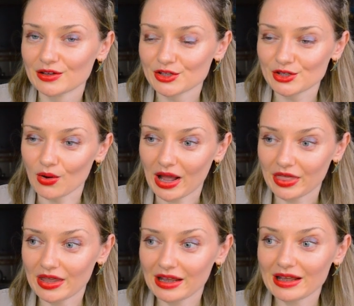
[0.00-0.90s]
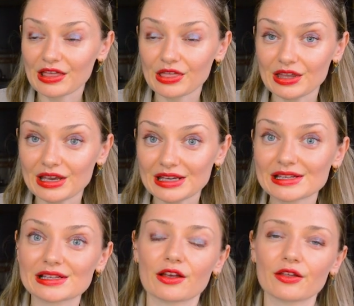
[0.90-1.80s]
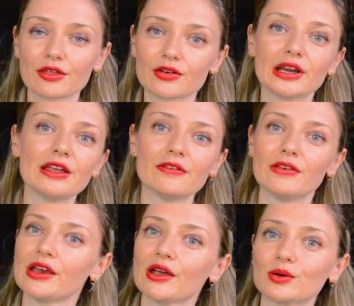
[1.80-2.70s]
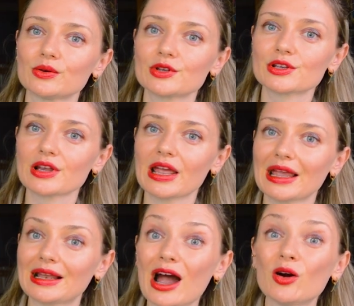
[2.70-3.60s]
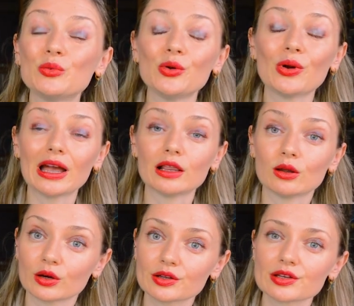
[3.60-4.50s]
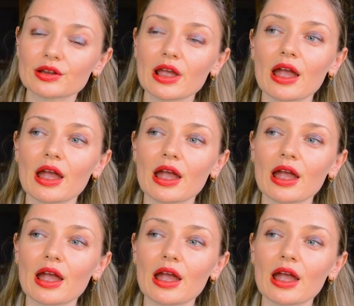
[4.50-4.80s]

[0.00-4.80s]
So I think these 3 videos can help you a lot